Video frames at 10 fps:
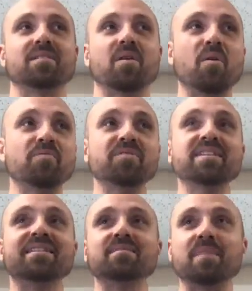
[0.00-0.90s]
Hopefully
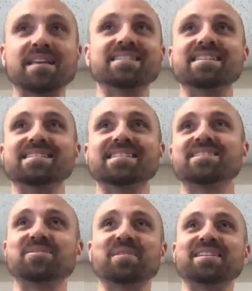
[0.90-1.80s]
the Macy's
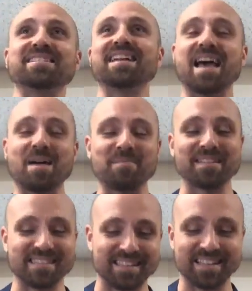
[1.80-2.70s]
situation
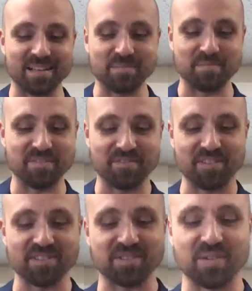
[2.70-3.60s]
happens and they come to me
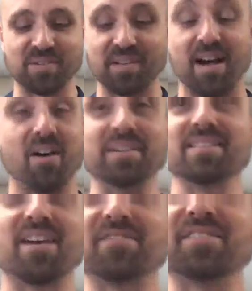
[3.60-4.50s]
first. So always offer your